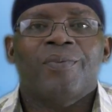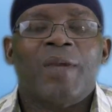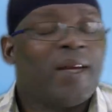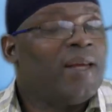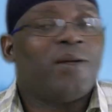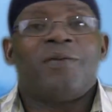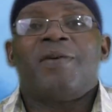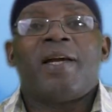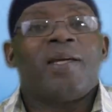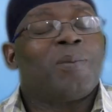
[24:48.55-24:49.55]
And I love
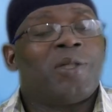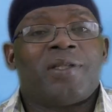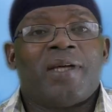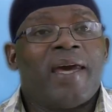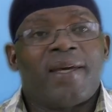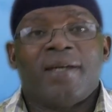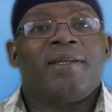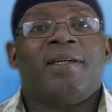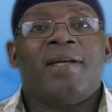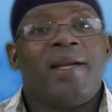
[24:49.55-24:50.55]
garlic, but I can't
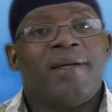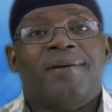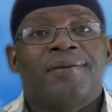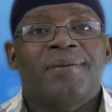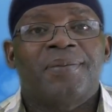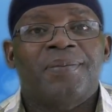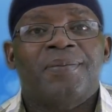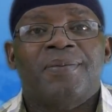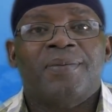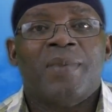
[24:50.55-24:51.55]
get garlic.
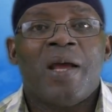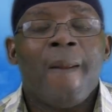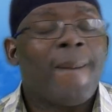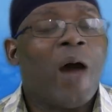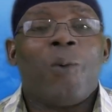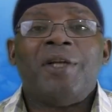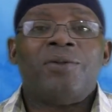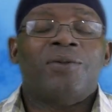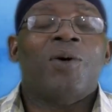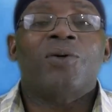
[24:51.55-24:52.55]
I went
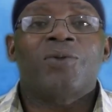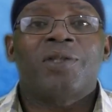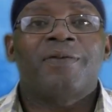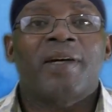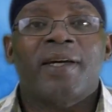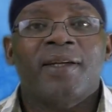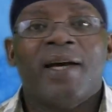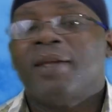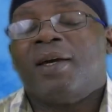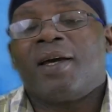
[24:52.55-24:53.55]
to town to see if I get
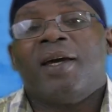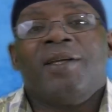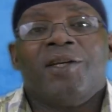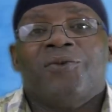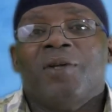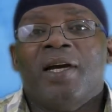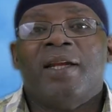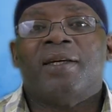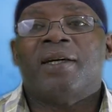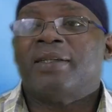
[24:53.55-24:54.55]
garlic. I can't get real
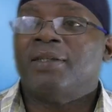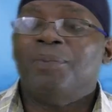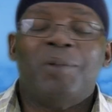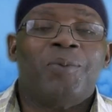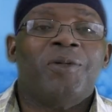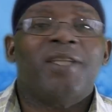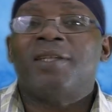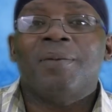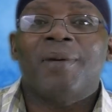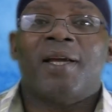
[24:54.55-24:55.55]
garlic. I've seen people with the
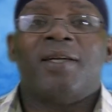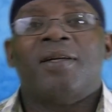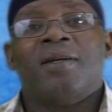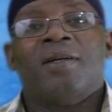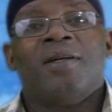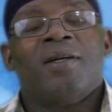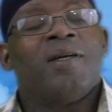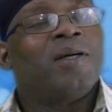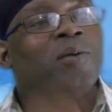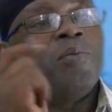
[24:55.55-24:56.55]
same garlic.
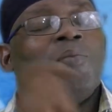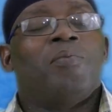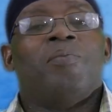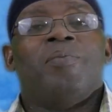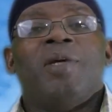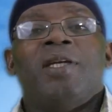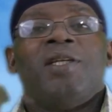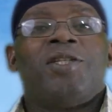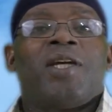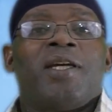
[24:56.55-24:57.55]
Made
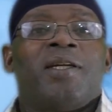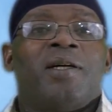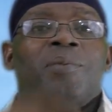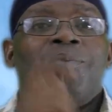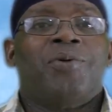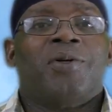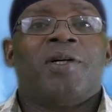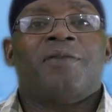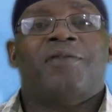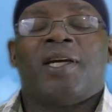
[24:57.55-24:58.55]
in China, product
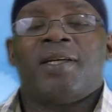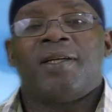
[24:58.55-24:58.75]
of China.